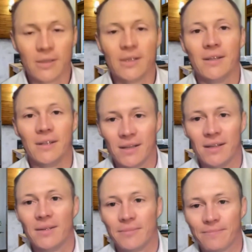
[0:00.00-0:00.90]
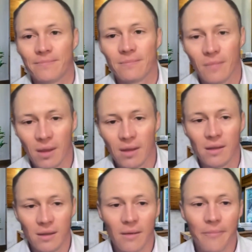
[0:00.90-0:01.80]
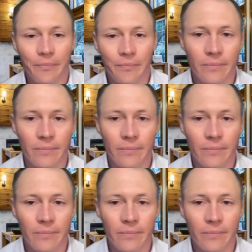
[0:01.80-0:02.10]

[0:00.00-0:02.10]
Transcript: So, and it's not as